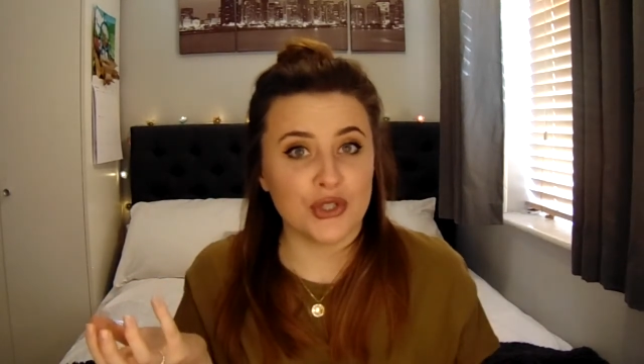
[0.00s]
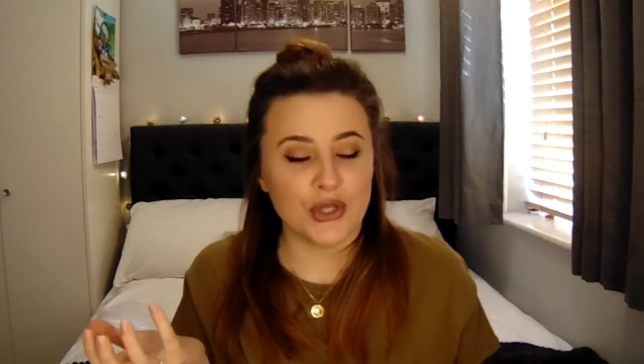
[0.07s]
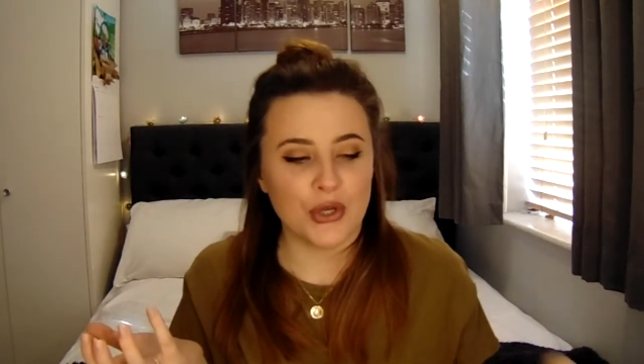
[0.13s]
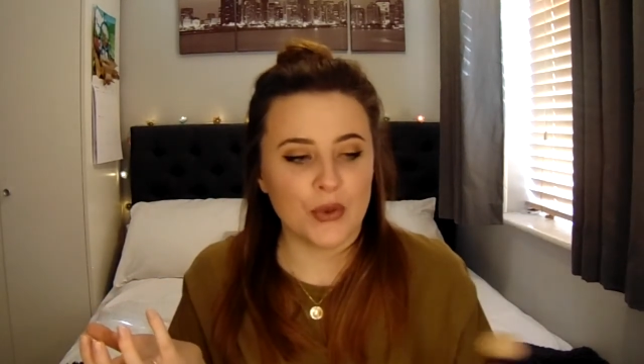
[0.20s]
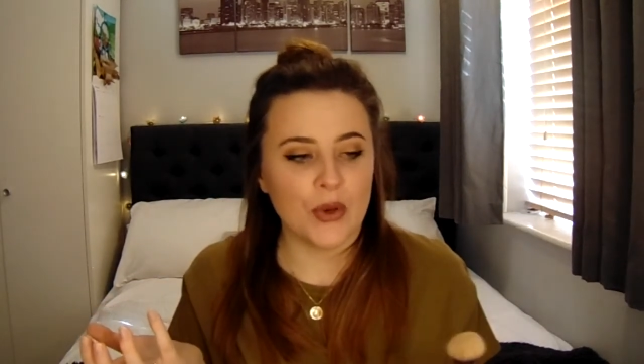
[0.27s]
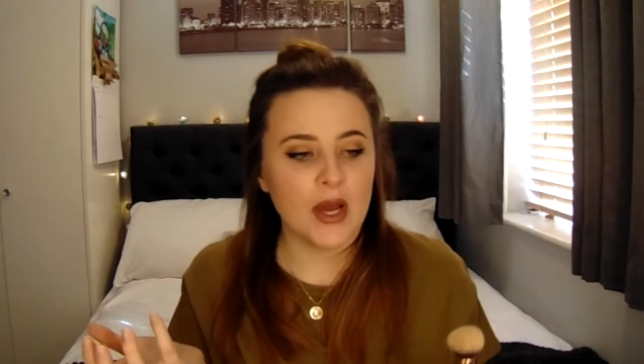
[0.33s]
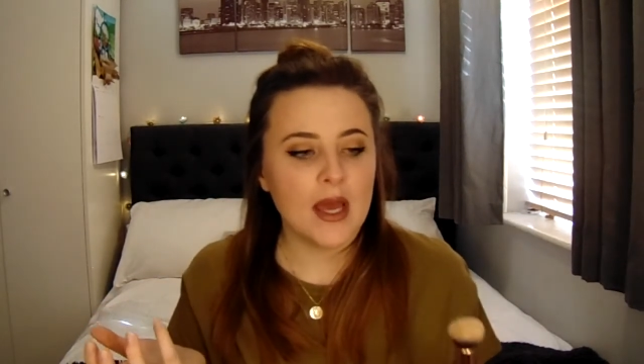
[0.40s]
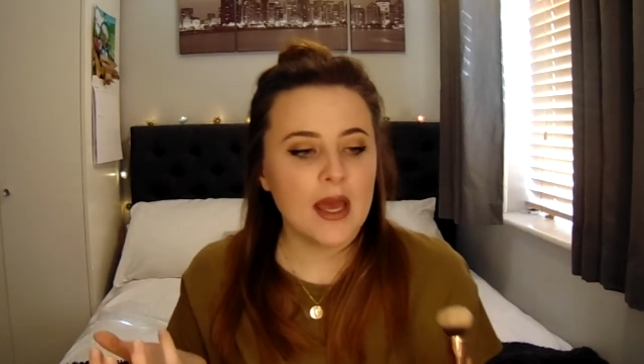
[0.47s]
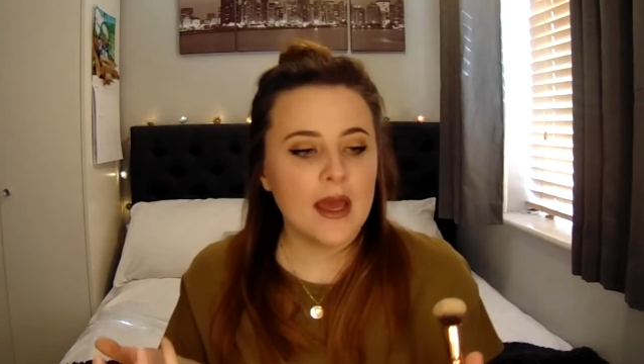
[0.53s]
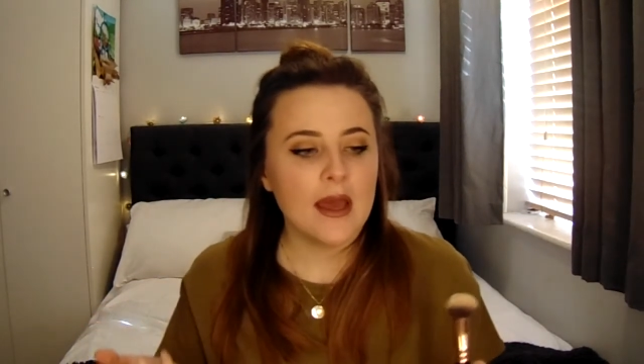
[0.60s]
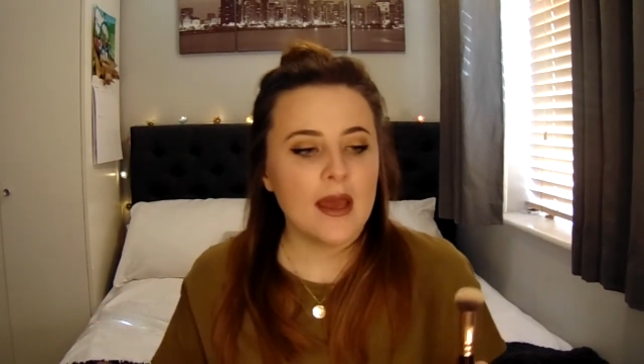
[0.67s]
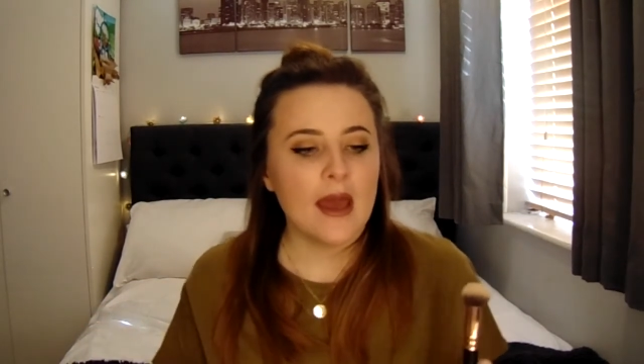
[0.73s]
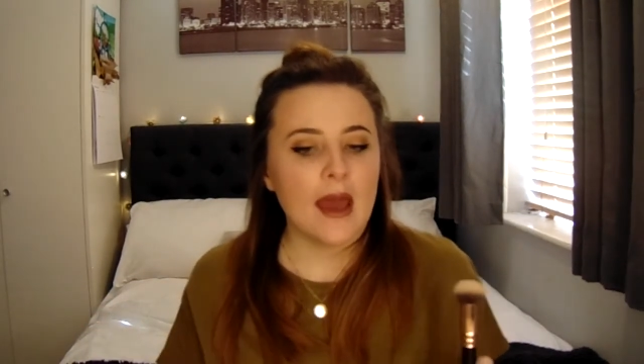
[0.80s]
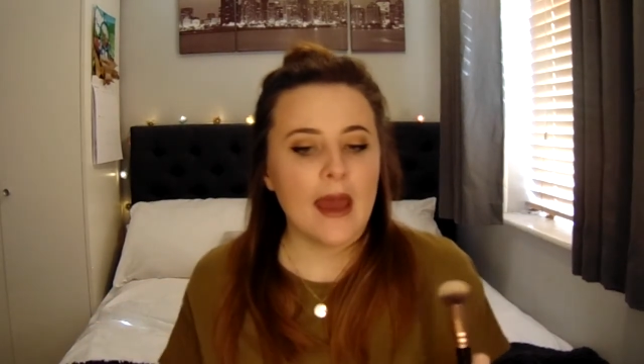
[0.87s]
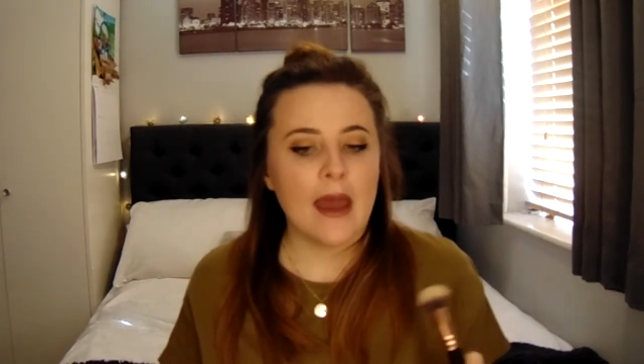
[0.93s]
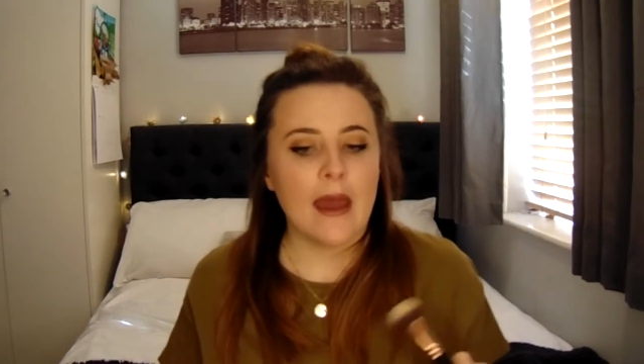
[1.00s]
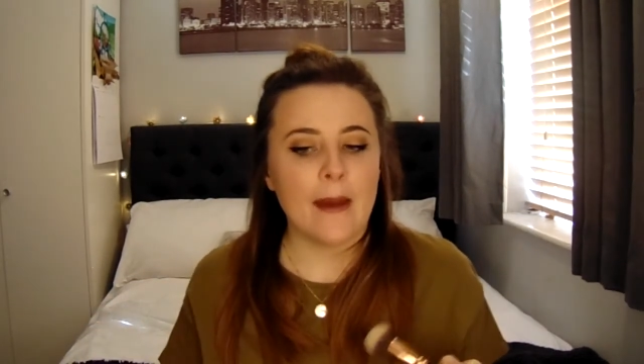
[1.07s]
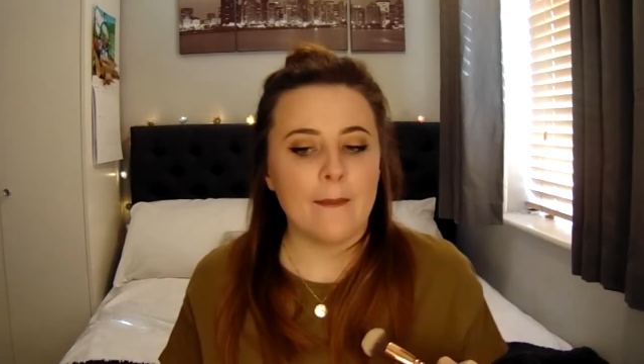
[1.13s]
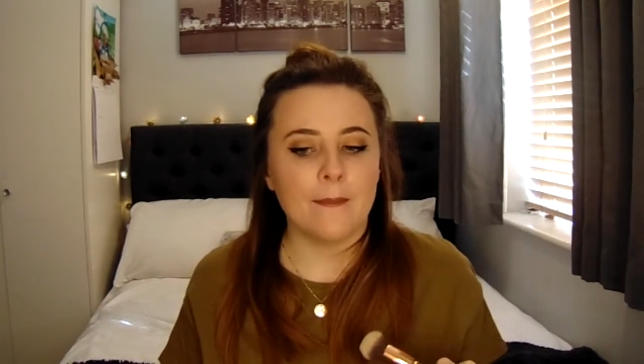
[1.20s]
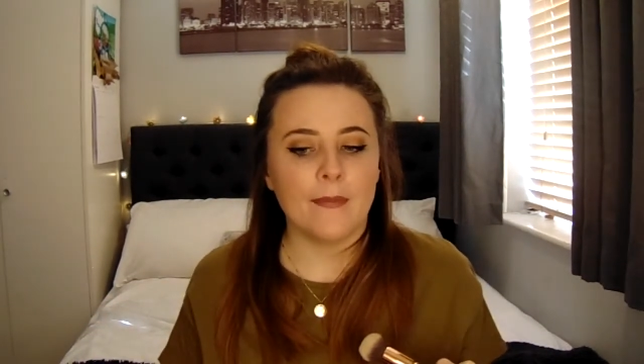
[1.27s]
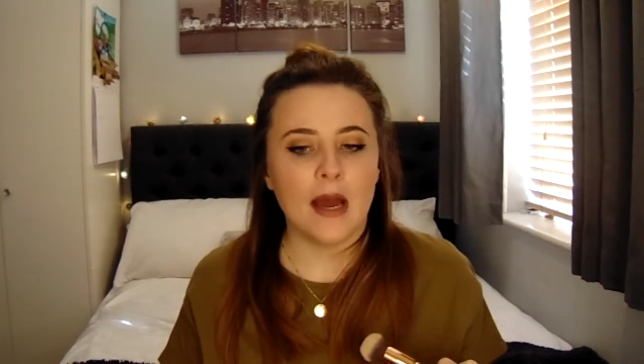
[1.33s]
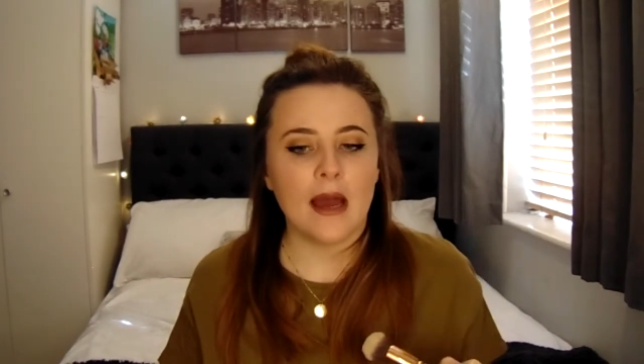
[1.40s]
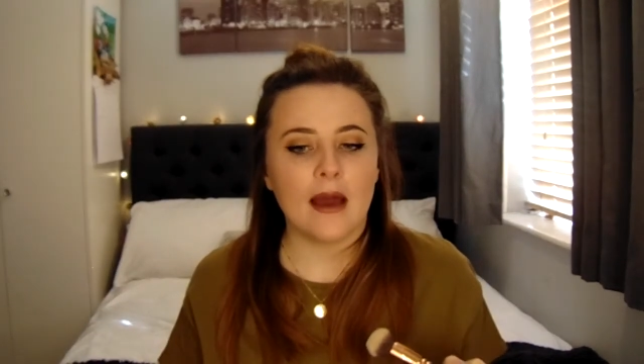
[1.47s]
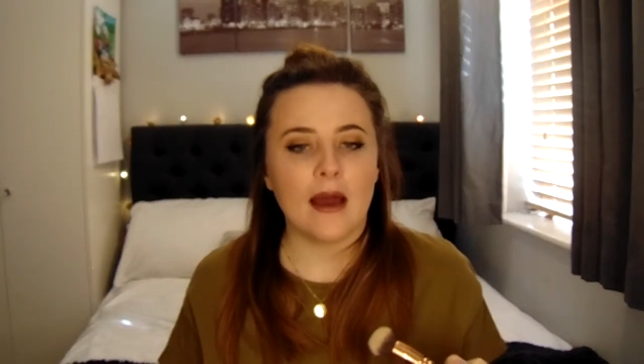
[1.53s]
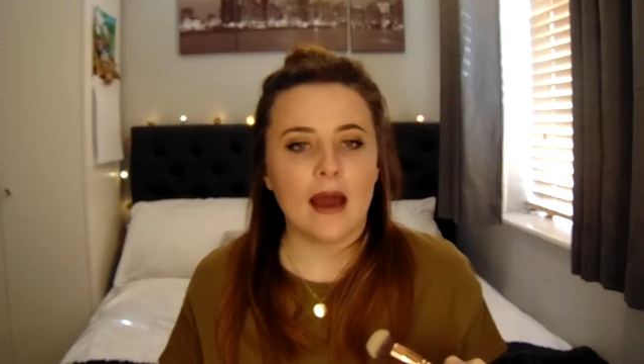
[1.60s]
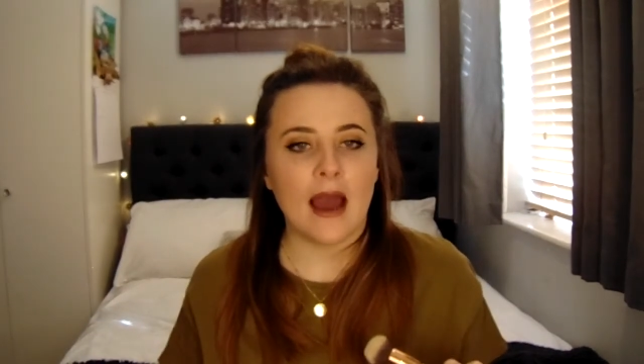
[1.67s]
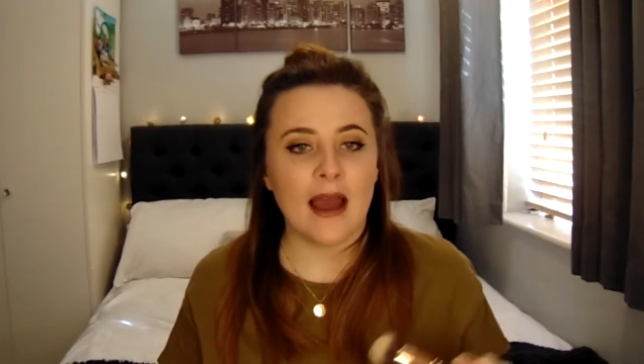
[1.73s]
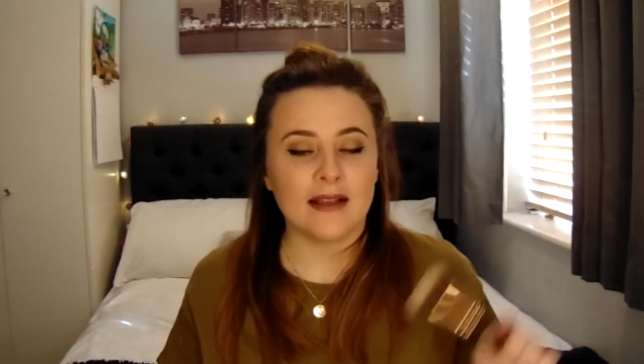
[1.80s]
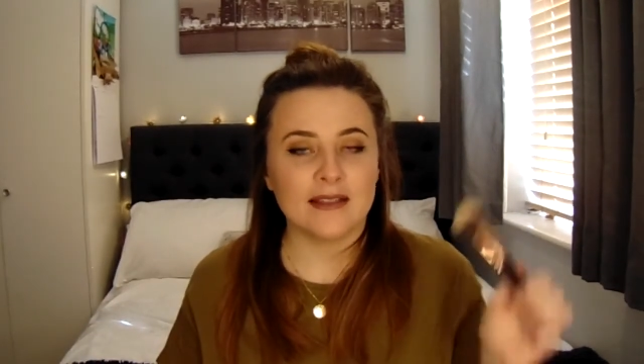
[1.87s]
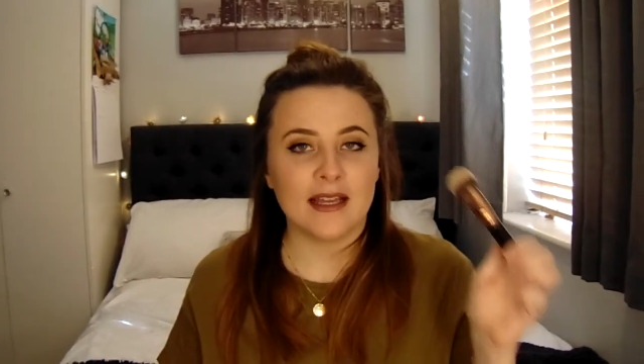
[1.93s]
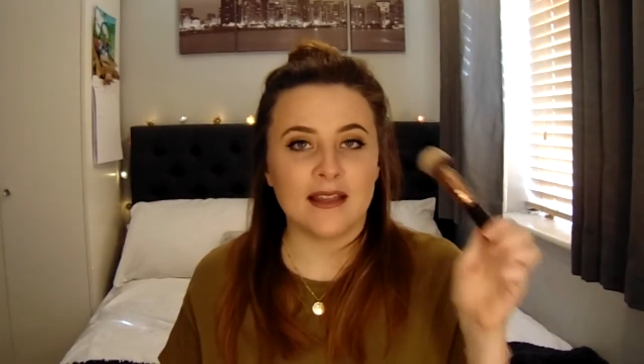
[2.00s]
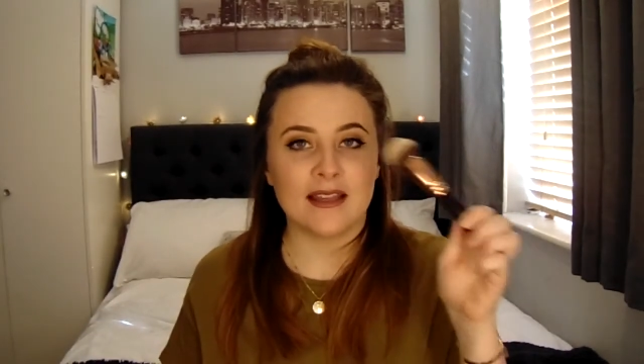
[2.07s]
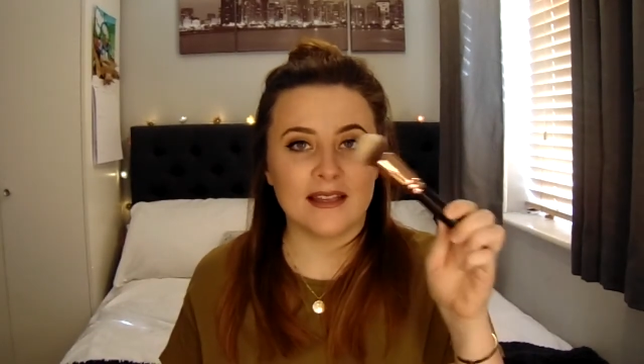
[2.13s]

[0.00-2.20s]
do. I say